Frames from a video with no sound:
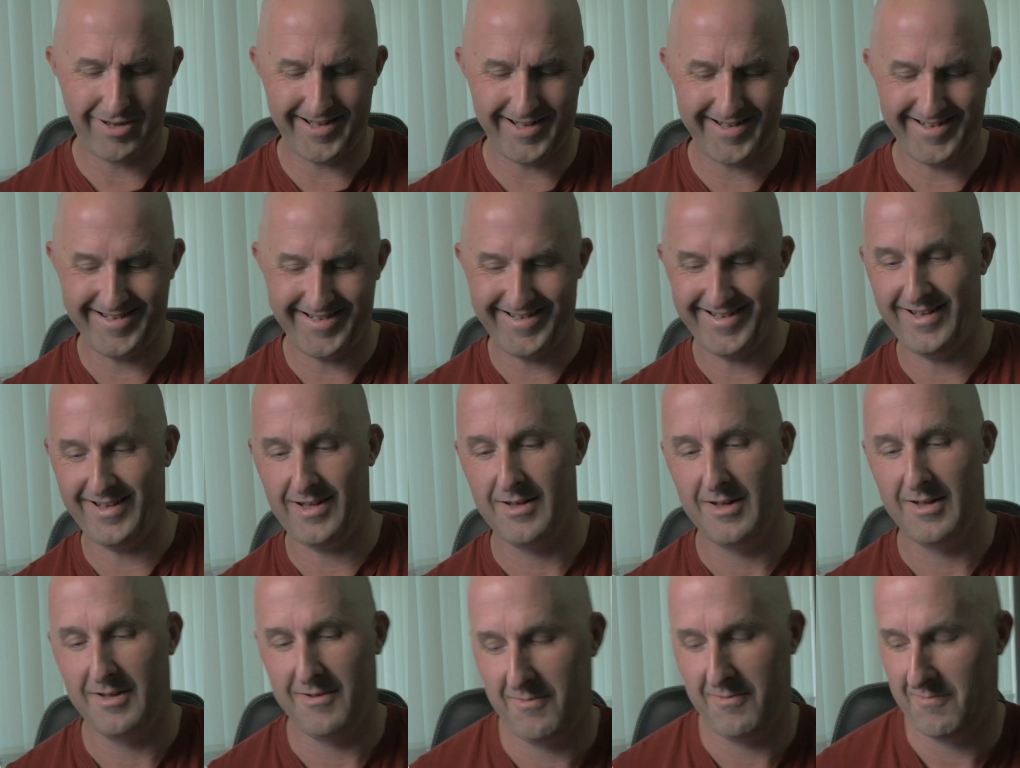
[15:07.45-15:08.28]

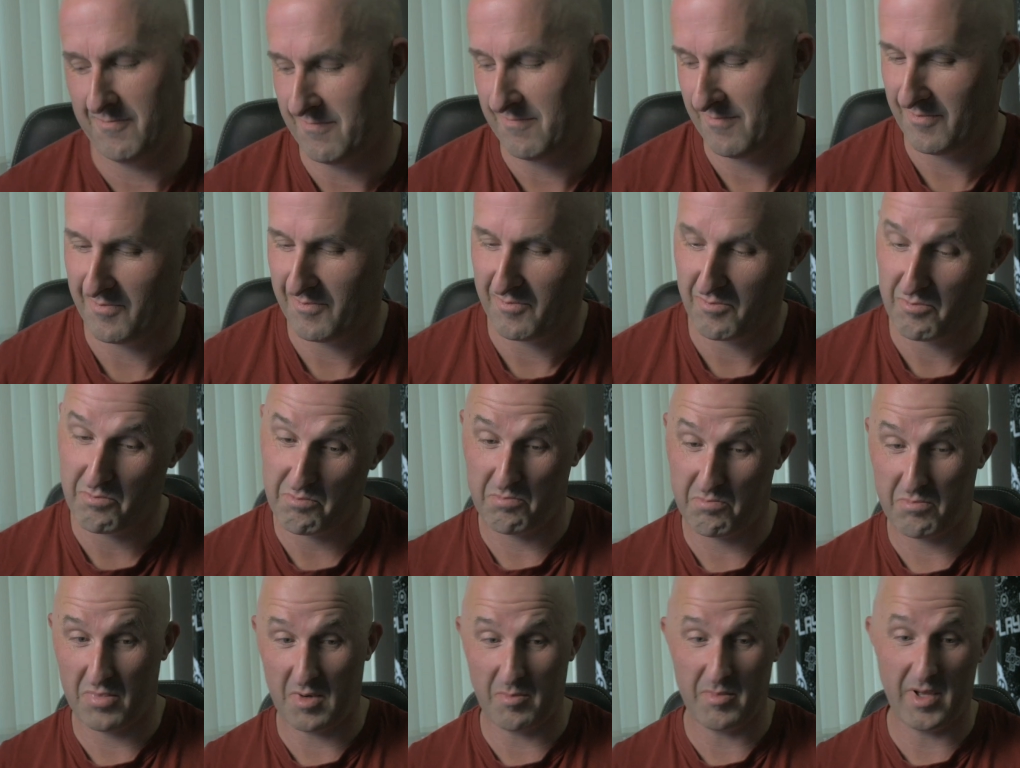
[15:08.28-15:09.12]

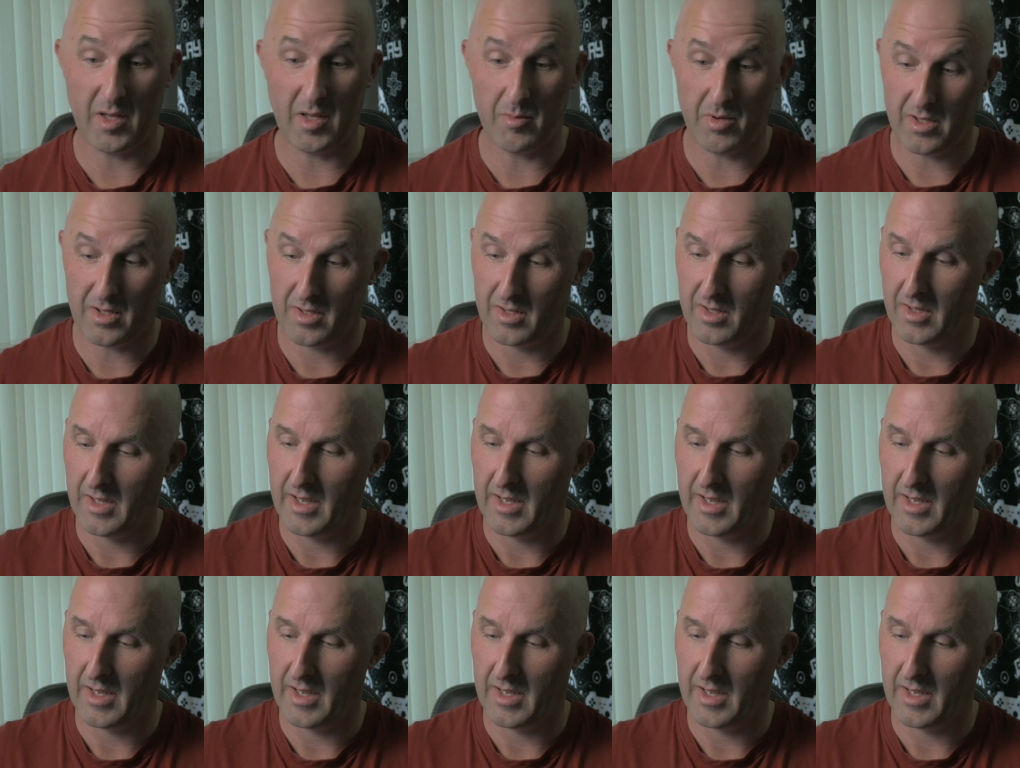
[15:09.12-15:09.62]
but maybe.